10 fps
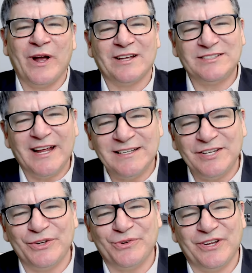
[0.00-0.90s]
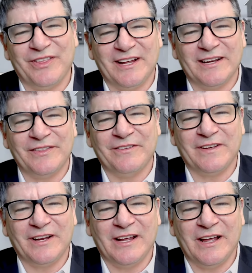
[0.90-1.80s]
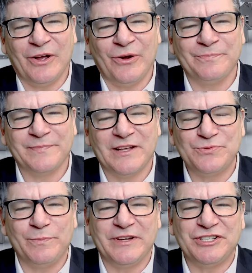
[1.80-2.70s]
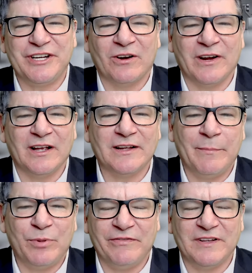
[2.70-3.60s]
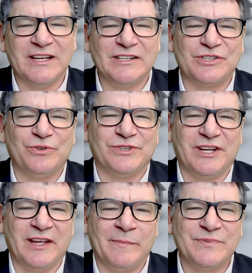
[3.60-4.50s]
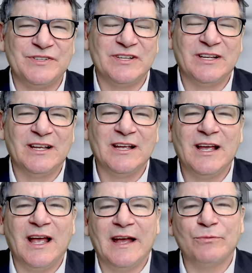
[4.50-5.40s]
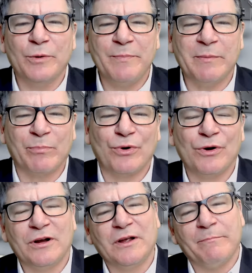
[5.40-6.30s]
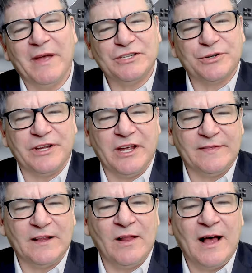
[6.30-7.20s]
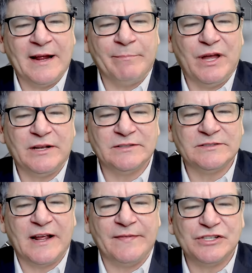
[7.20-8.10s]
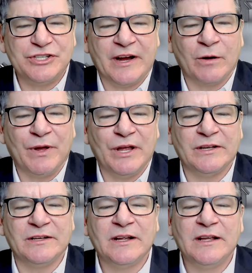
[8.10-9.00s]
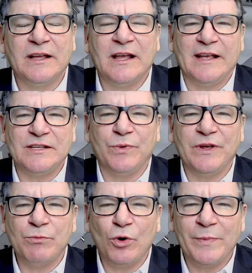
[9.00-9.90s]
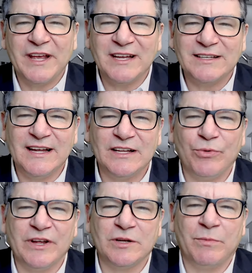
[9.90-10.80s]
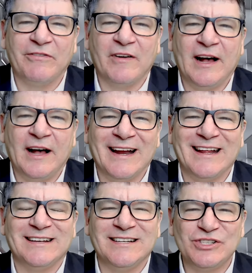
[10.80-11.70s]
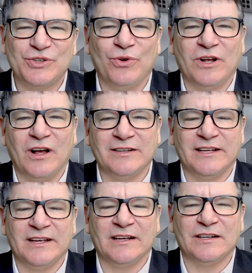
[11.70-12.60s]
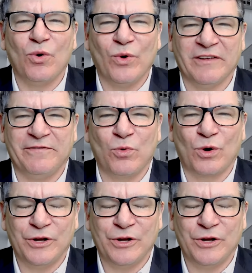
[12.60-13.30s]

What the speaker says: stay tuned to the end of the video as we'll be sharing a couple of additional tips. And remember, make sure you hit the like button and the share button as we will be continuing to provide additional content going forward.